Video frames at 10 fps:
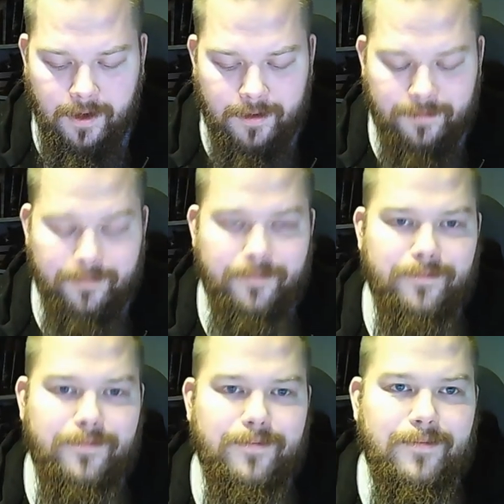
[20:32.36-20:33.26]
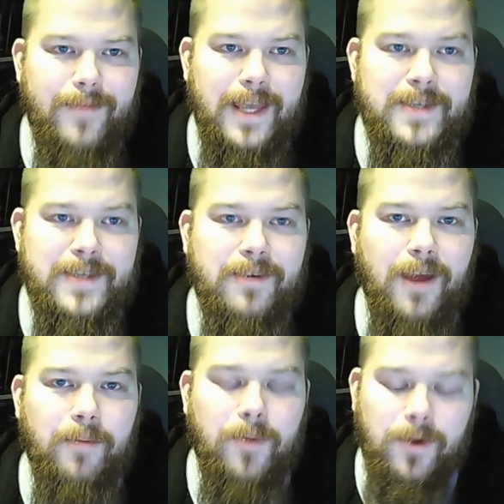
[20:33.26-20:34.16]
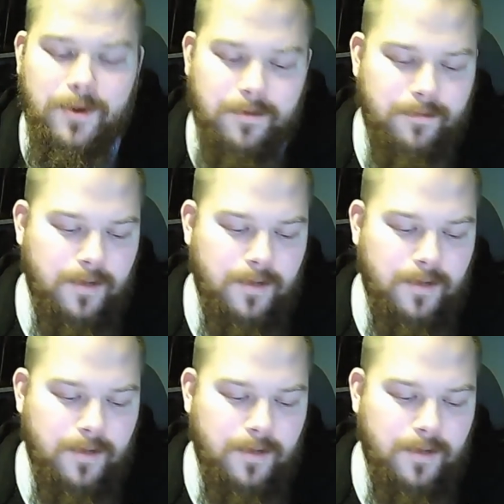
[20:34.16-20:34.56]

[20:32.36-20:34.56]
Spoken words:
Yeah, it's a great book.